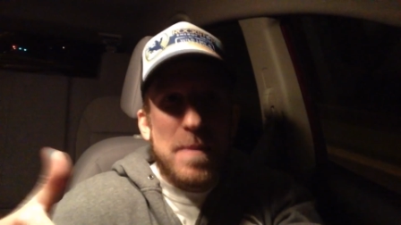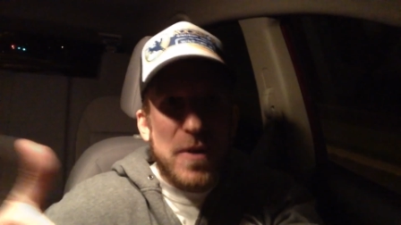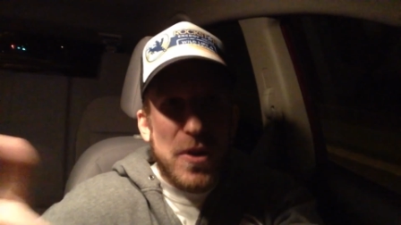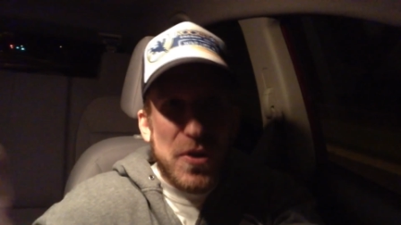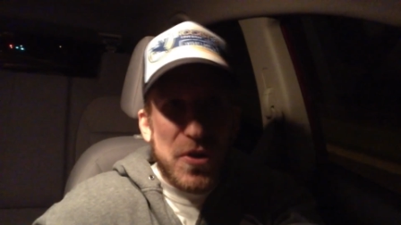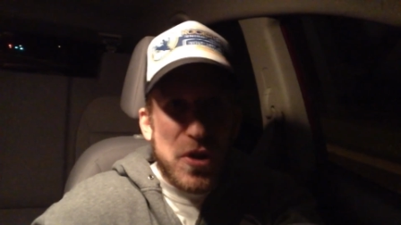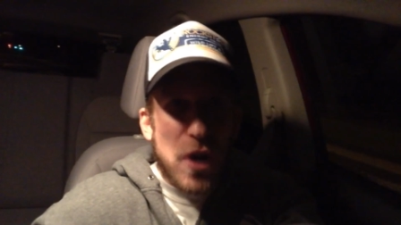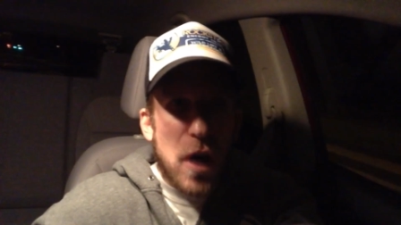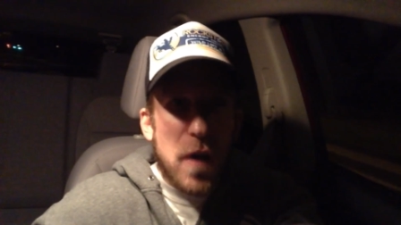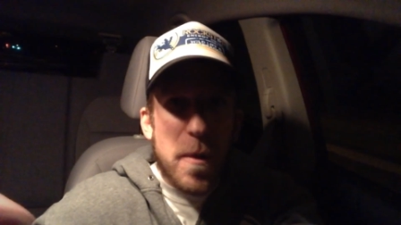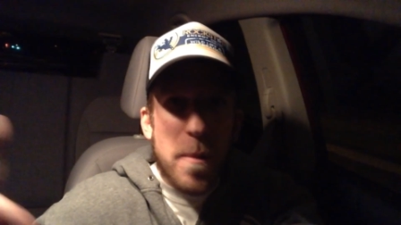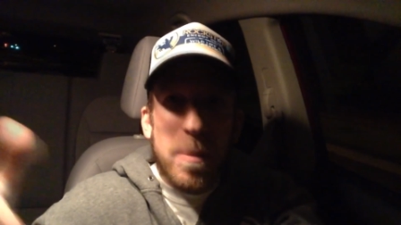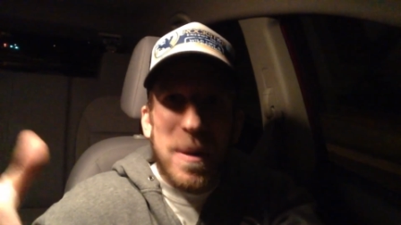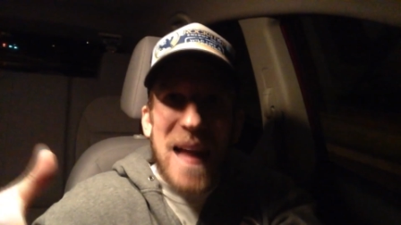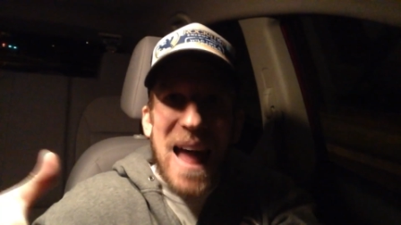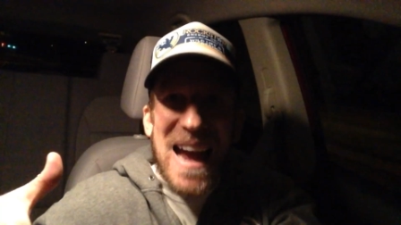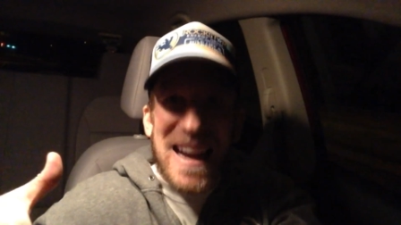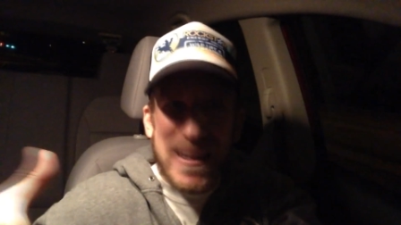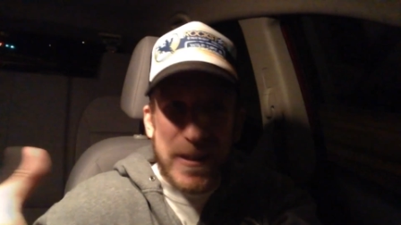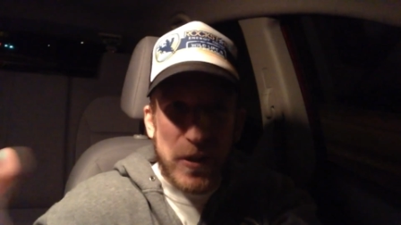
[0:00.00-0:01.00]
You saw the
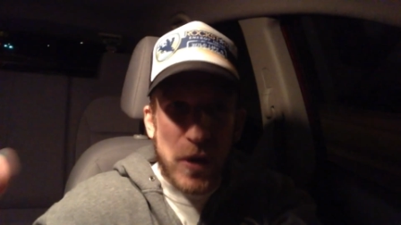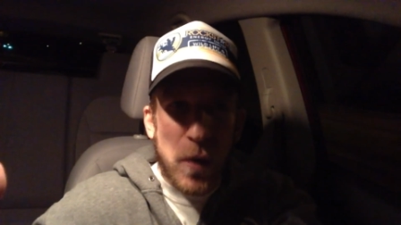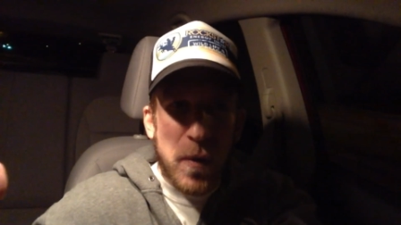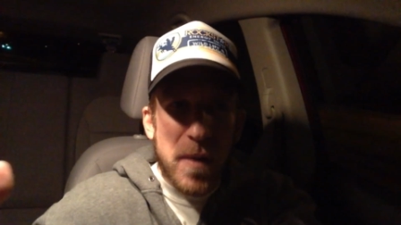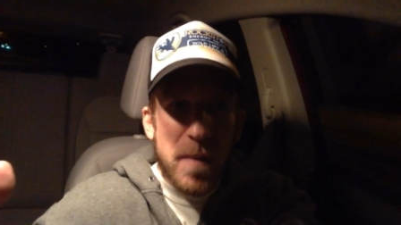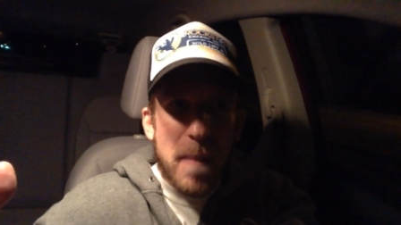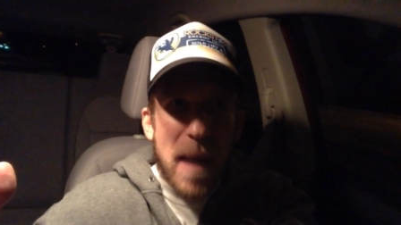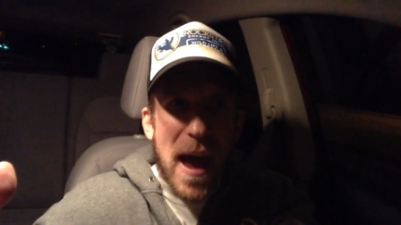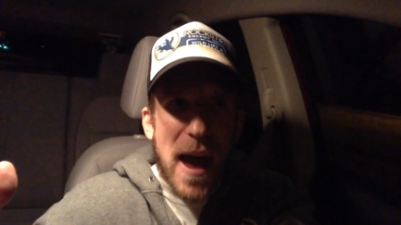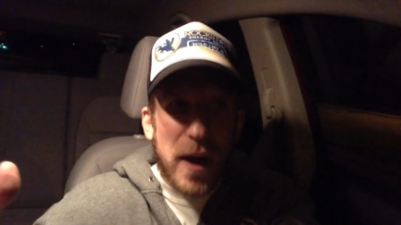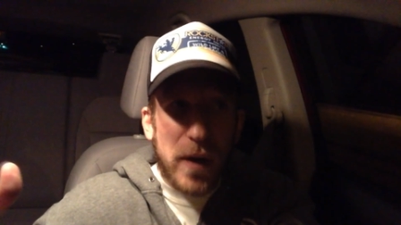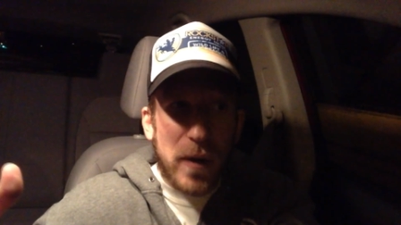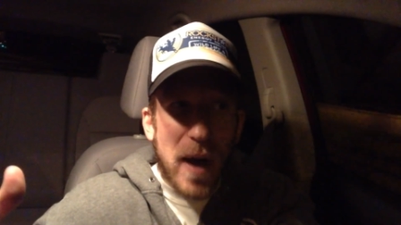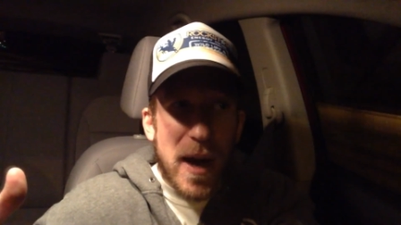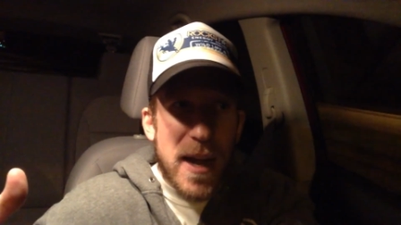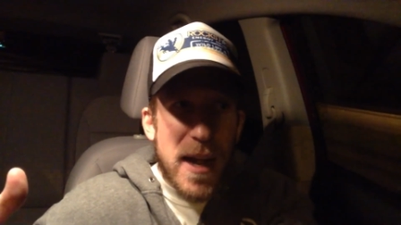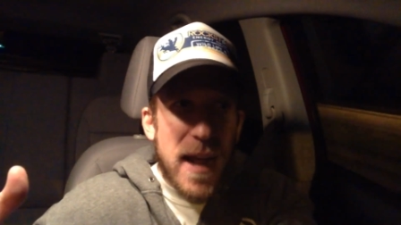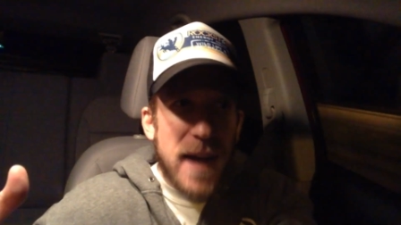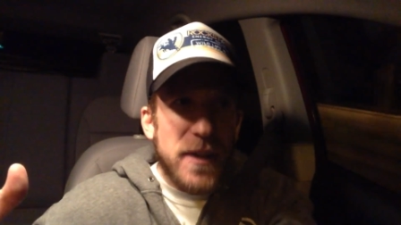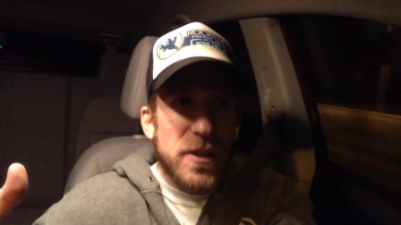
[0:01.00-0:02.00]
black Sony bag
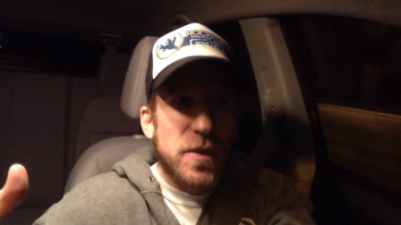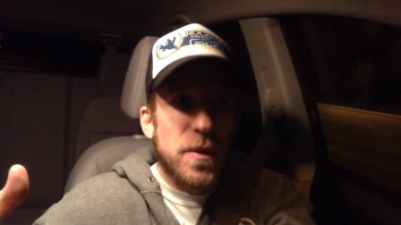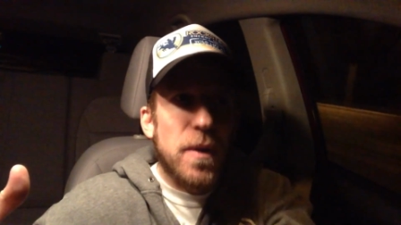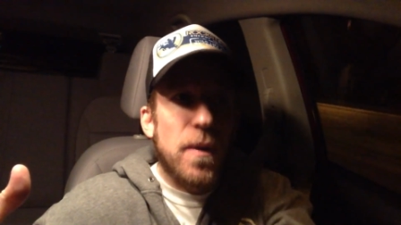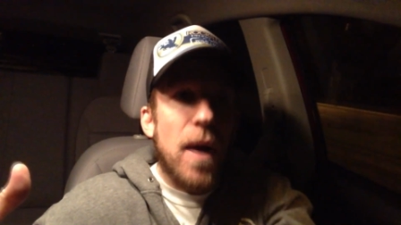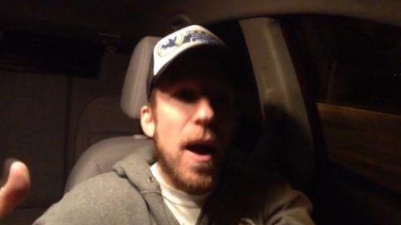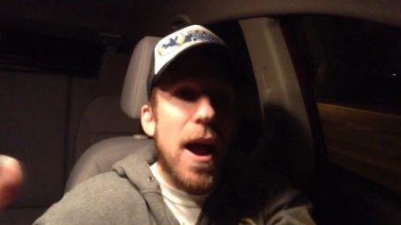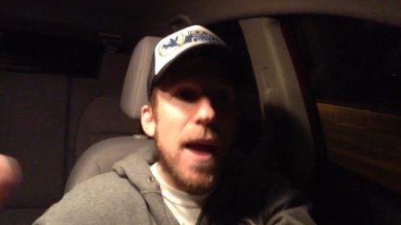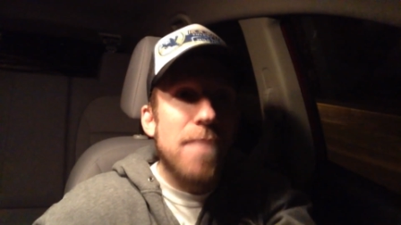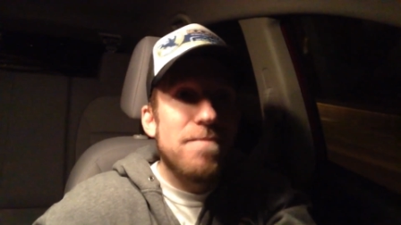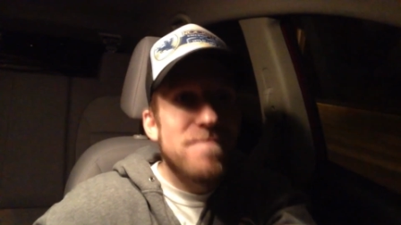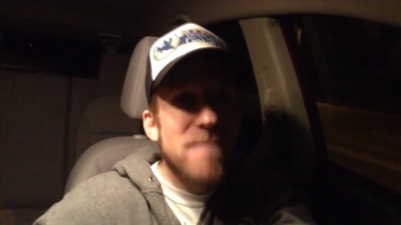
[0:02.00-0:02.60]
right next to it, right?